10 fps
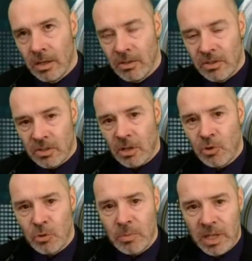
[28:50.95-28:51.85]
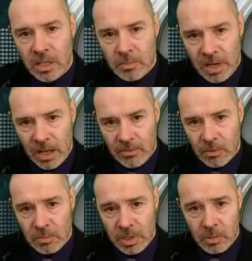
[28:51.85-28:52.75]
social media
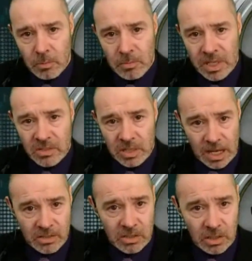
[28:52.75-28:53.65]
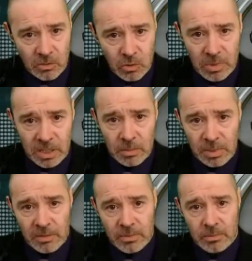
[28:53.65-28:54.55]
platform people miss as a social media
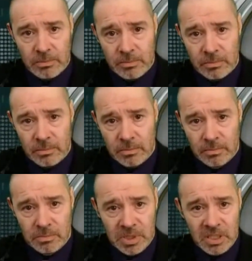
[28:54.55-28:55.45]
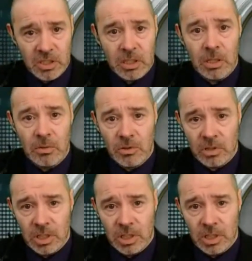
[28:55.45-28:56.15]
platform, but it's huge.